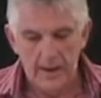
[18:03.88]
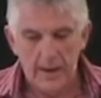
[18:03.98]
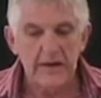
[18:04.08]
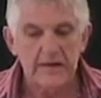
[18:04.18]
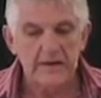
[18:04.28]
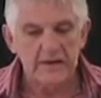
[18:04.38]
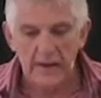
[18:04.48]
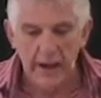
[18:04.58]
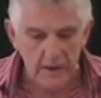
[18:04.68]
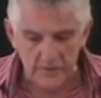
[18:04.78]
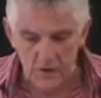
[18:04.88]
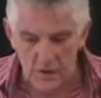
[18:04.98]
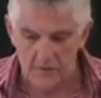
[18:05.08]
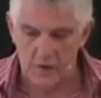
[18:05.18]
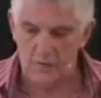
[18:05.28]
And he says, lay
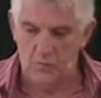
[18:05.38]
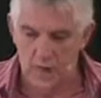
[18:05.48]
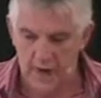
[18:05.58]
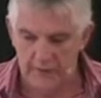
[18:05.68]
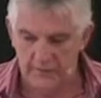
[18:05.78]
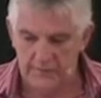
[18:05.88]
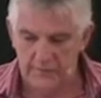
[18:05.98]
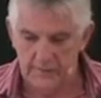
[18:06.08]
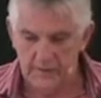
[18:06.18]
aside those weights.